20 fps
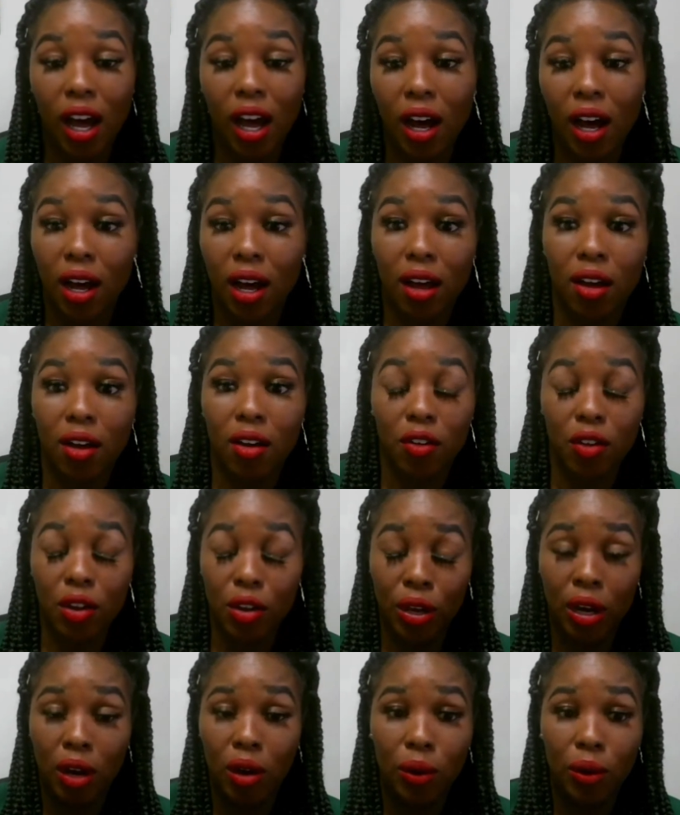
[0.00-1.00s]
uh,
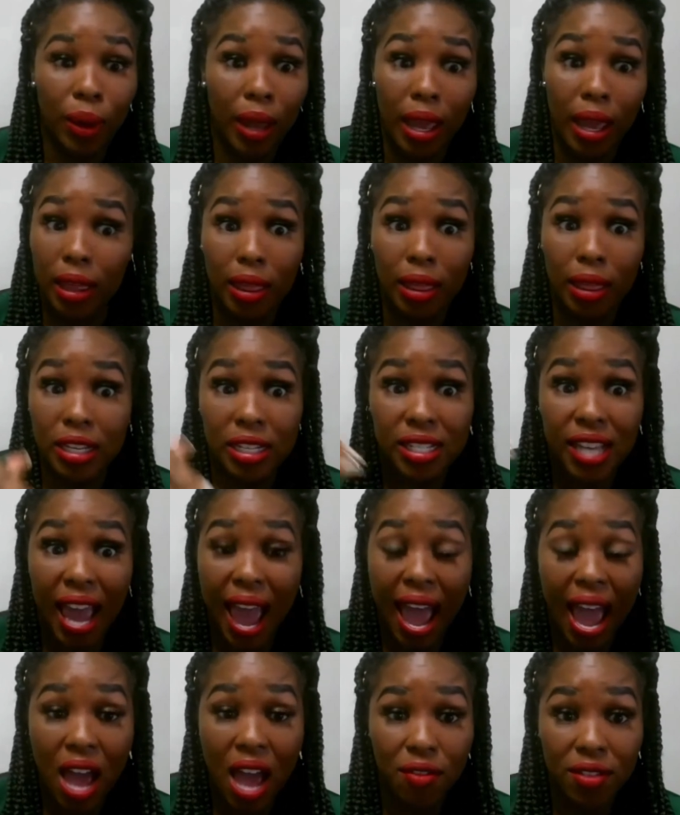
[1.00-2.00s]
you know, just
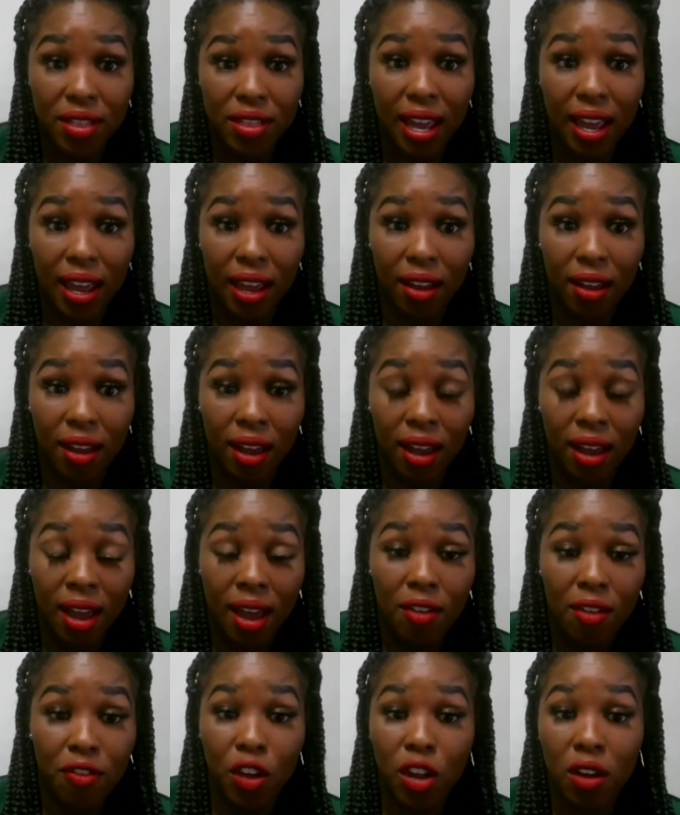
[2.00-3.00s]
having that
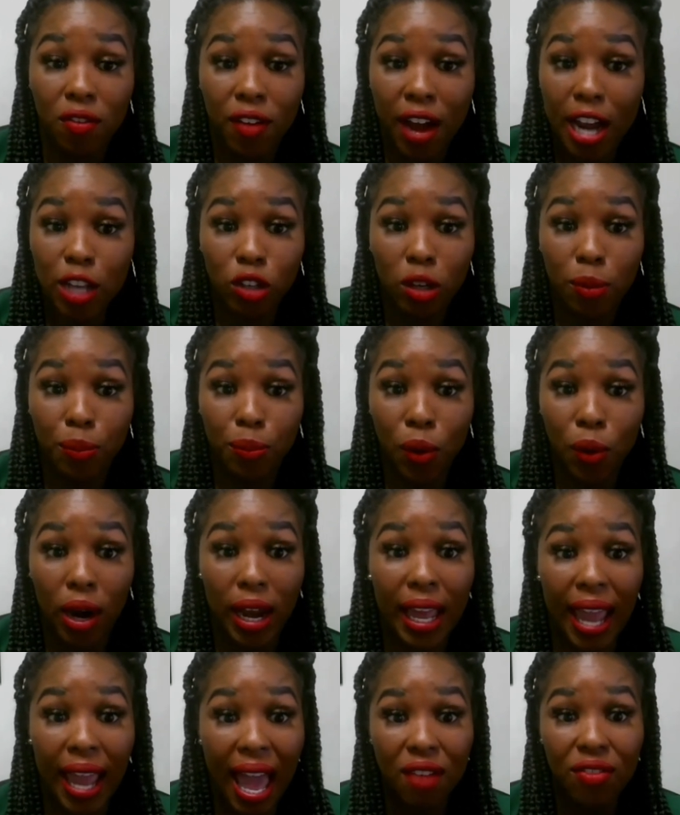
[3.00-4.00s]
field advisory
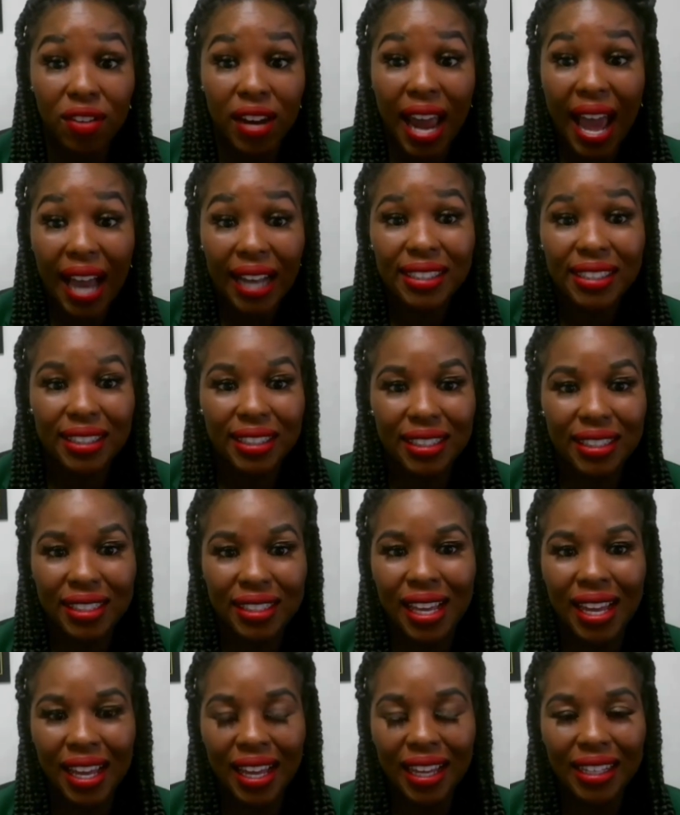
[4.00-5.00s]
board, like having access
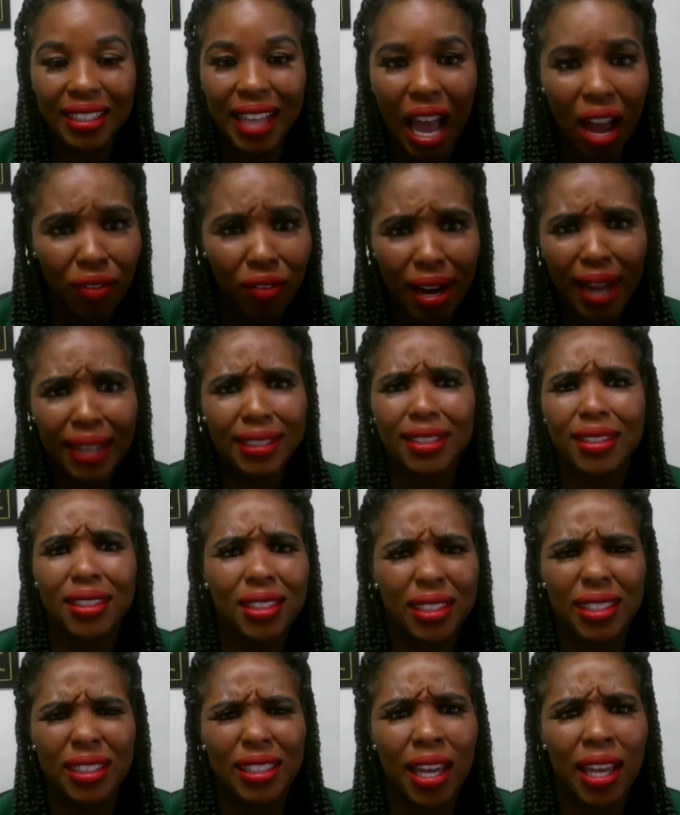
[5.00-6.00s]
to that, having access
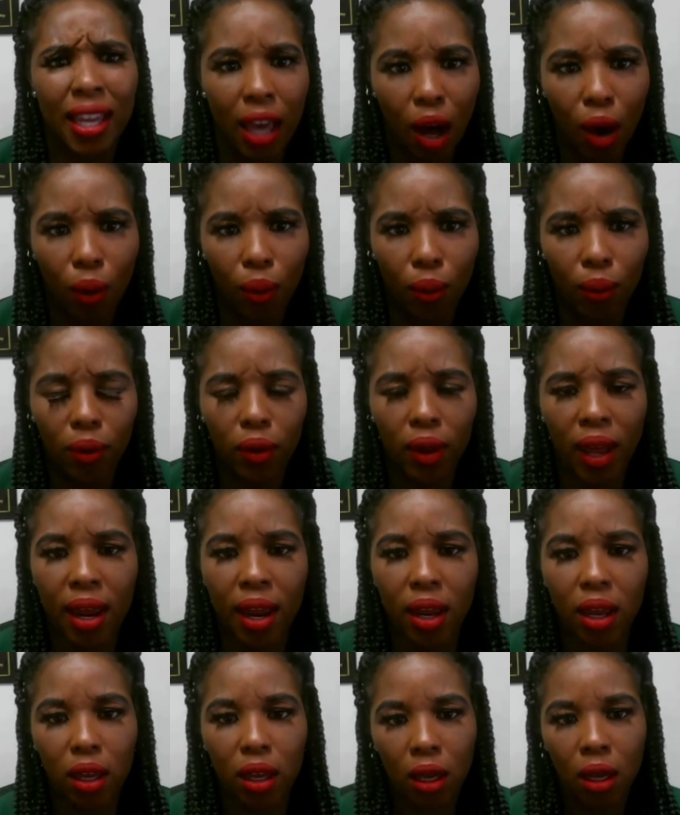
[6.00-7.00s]
to the CEO,
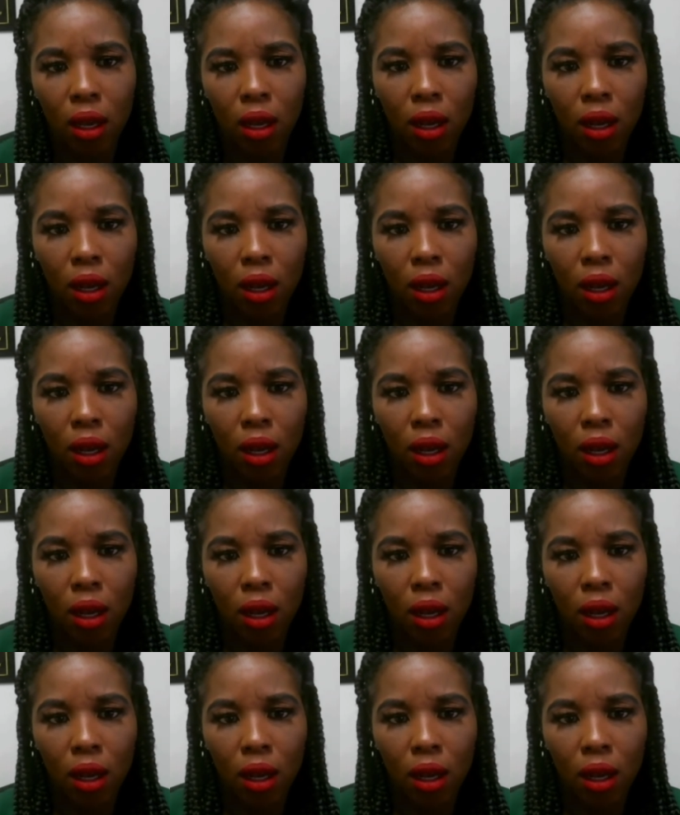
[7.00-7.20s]
like